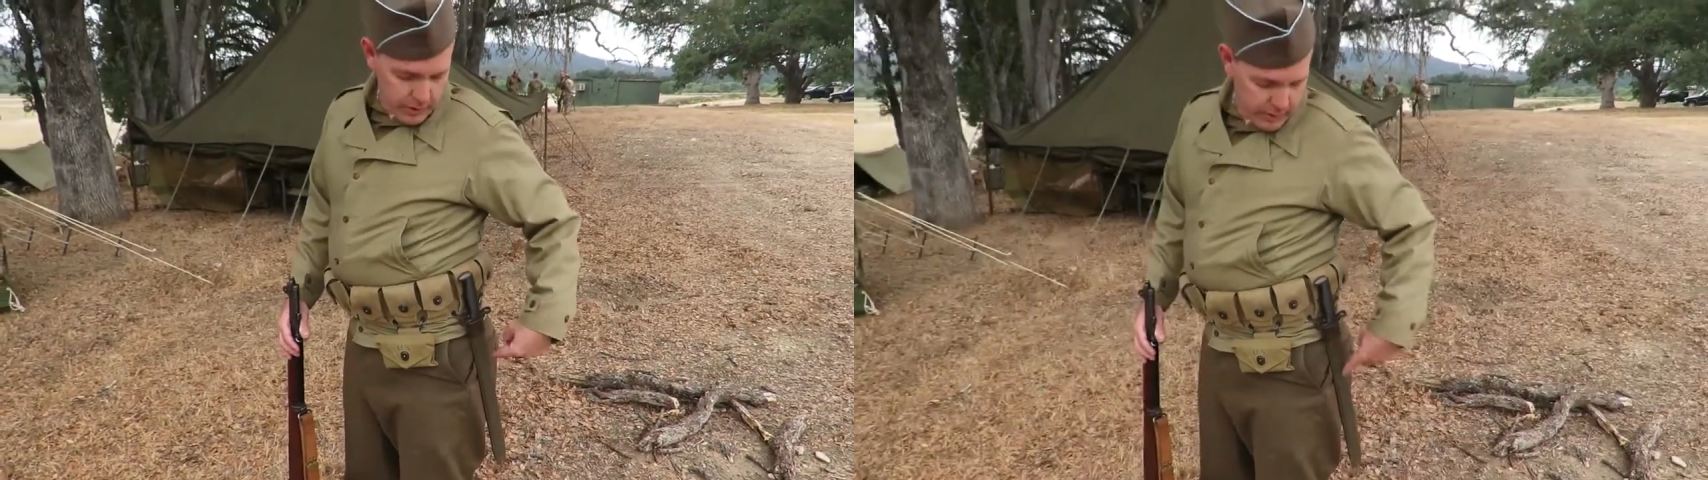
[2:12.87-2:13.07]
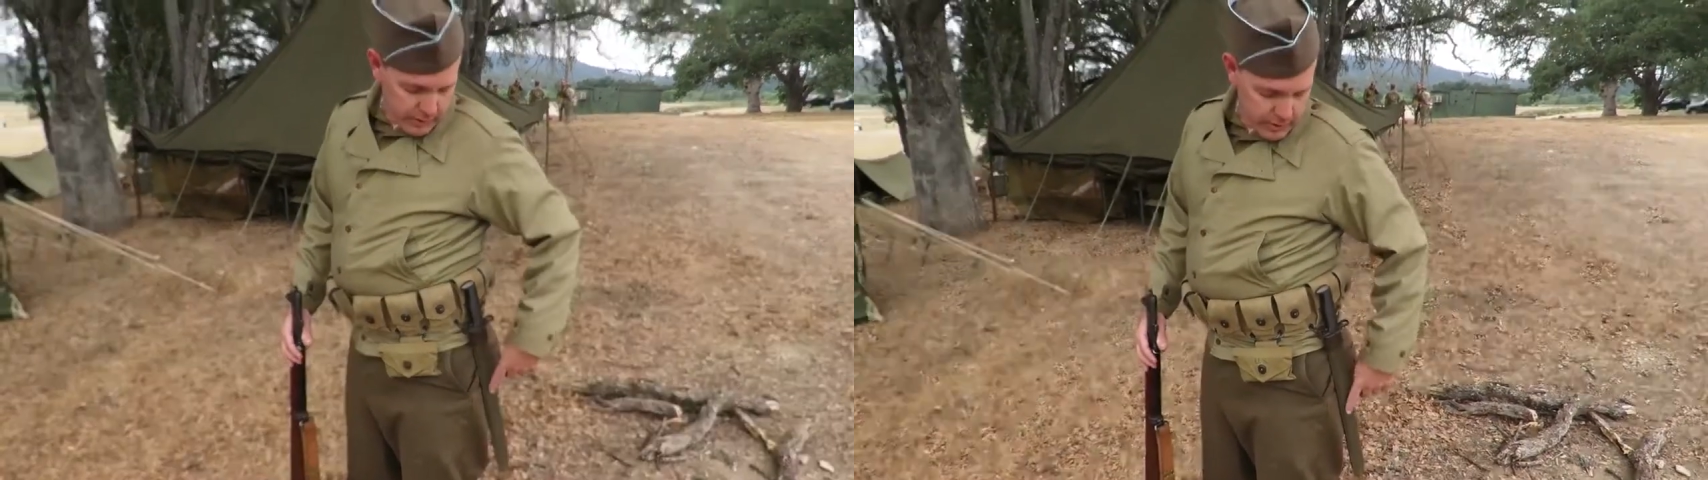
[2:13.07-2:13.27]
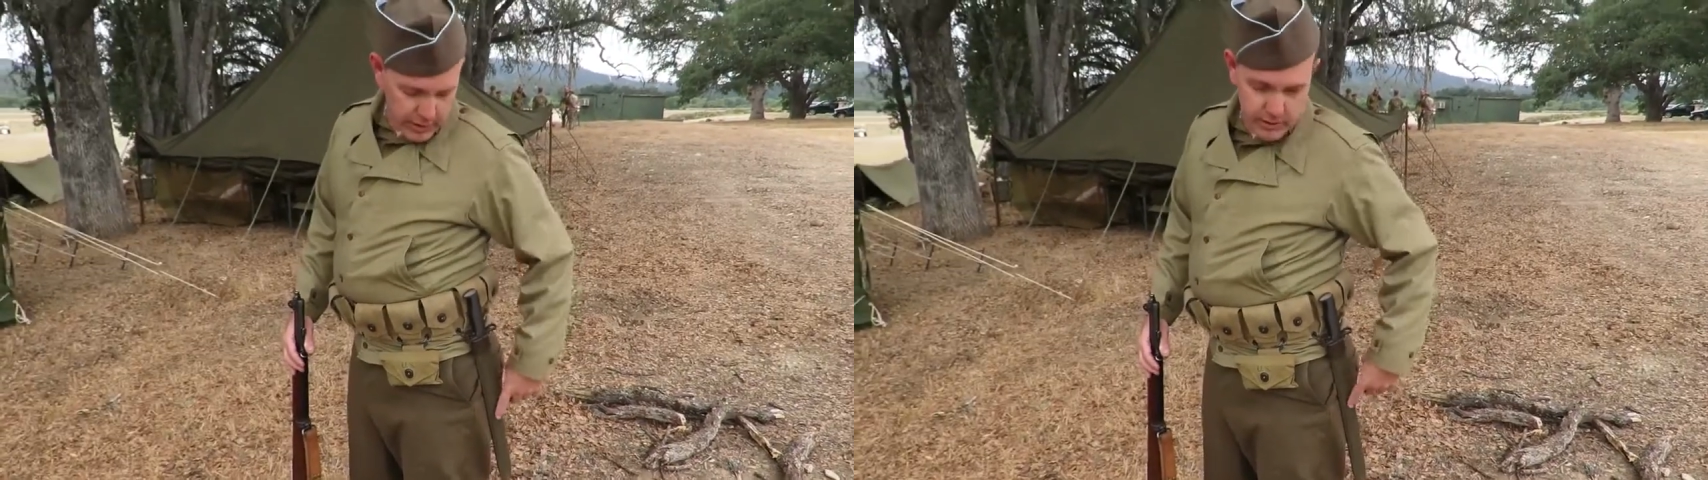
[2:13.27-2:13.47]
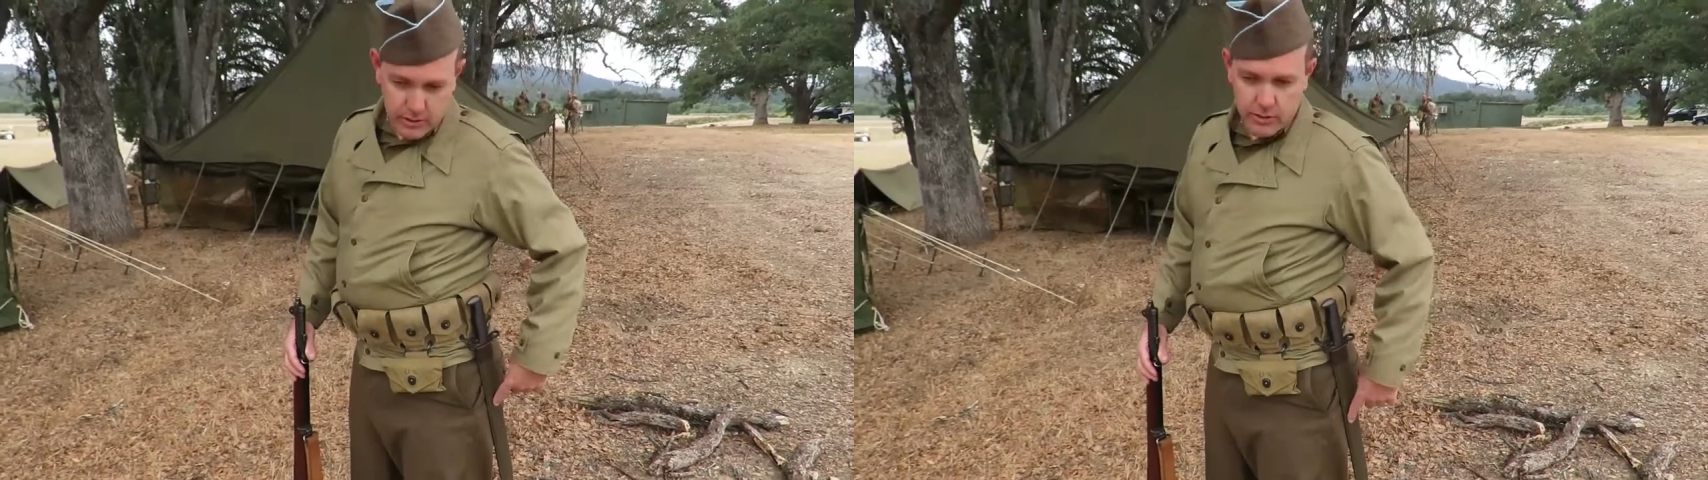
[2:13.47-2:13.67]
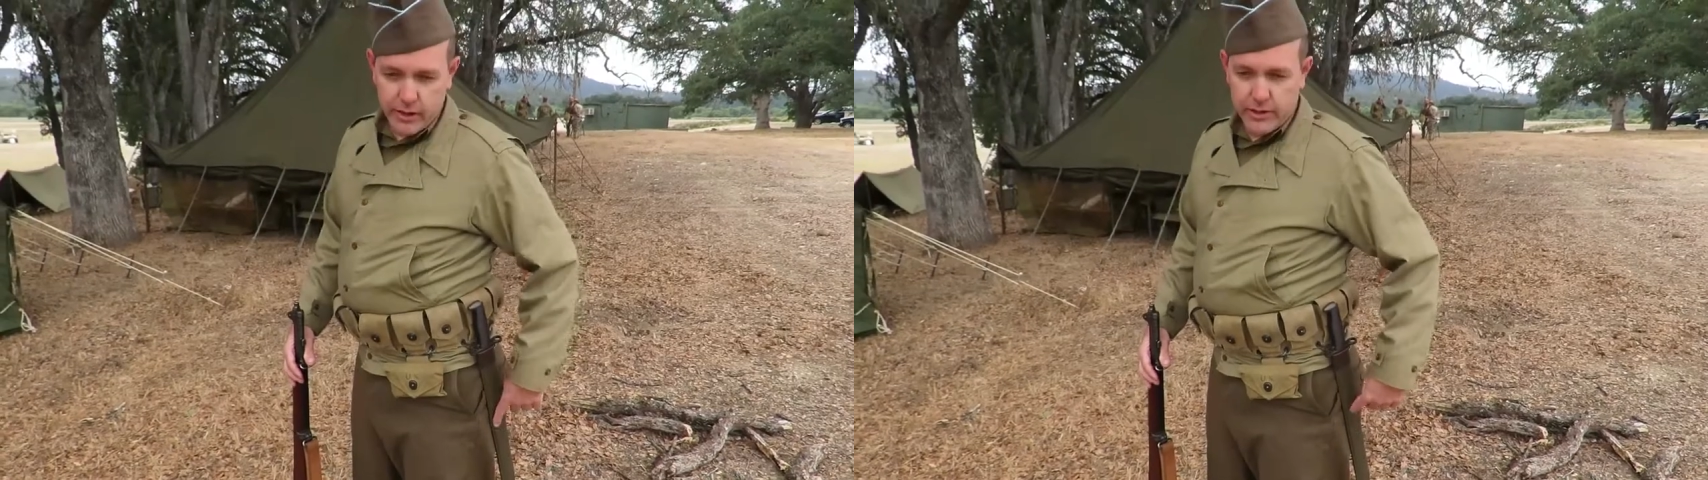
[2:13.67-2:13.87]
but they changed
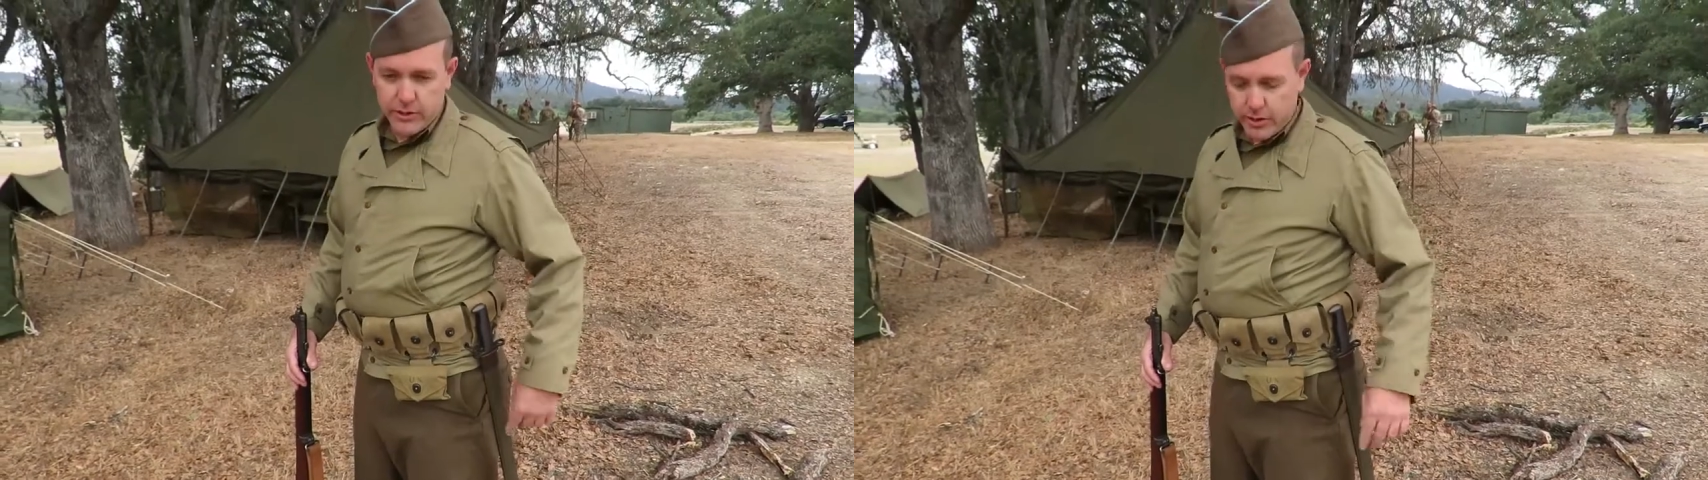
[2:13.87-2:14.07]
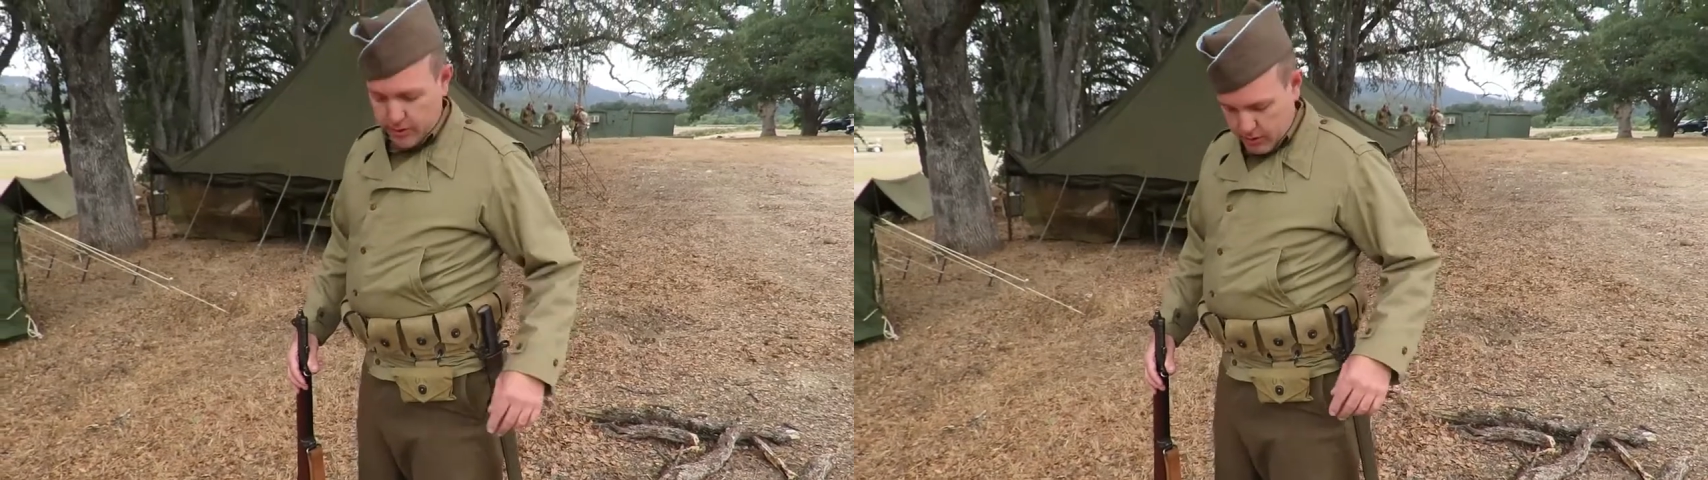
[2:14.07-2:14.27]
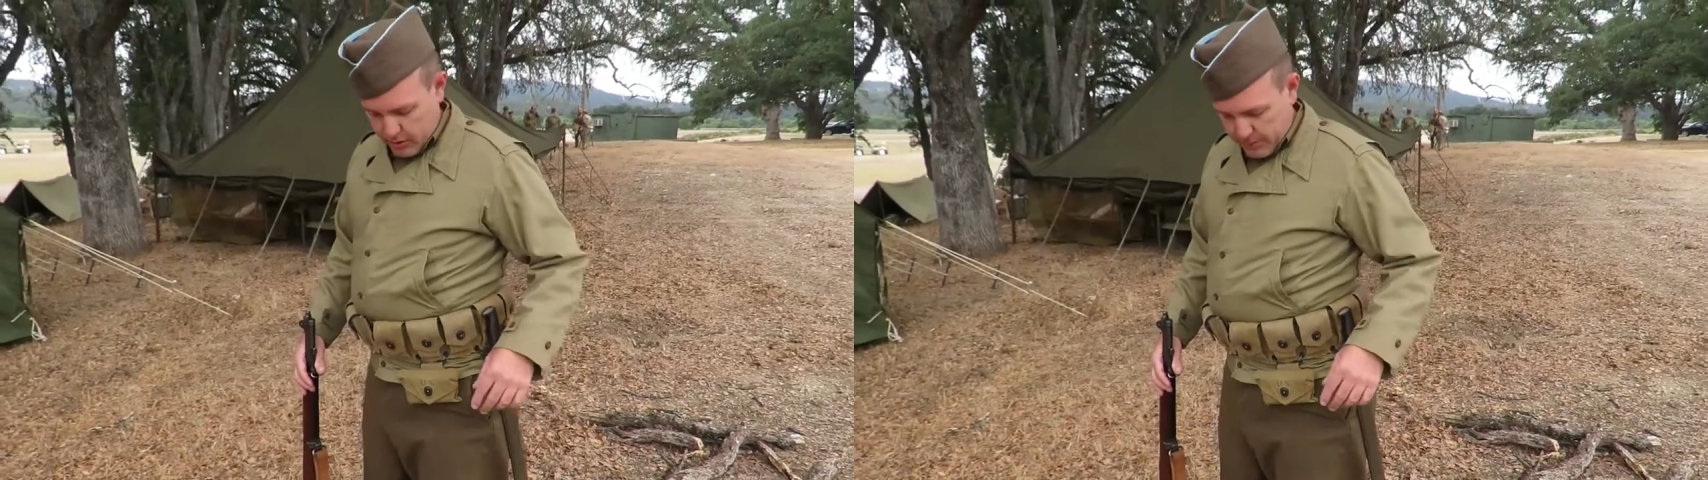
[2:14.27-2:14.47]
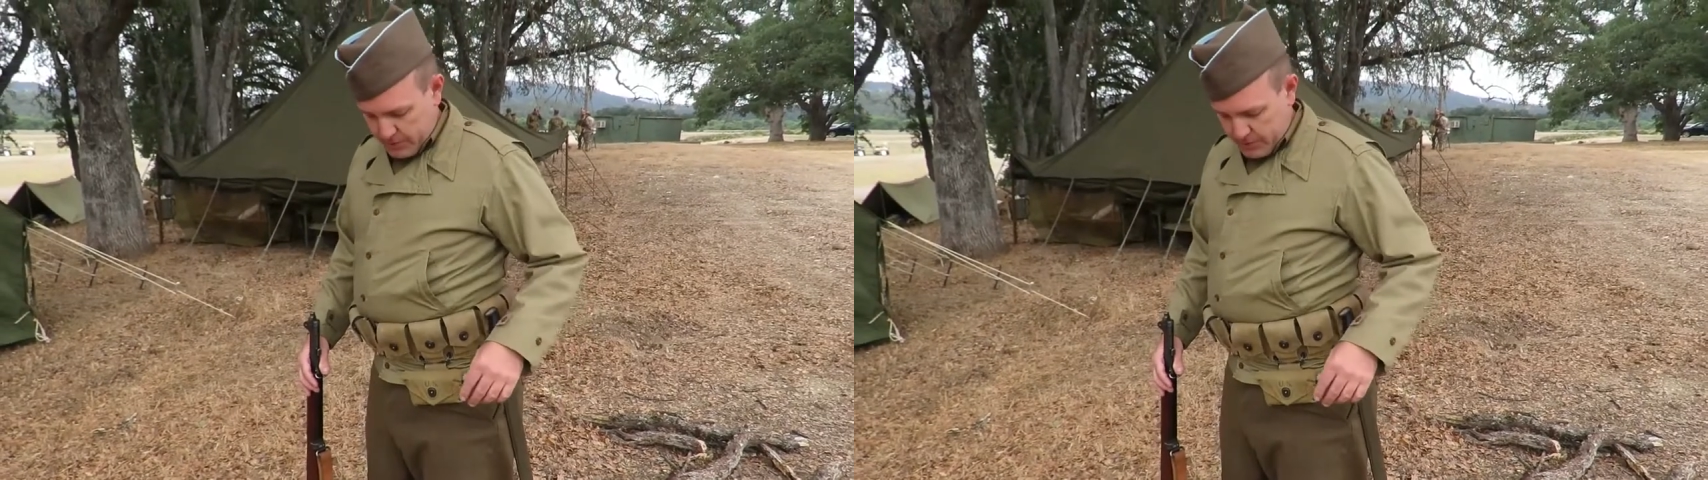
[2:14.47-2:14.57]
the exterior,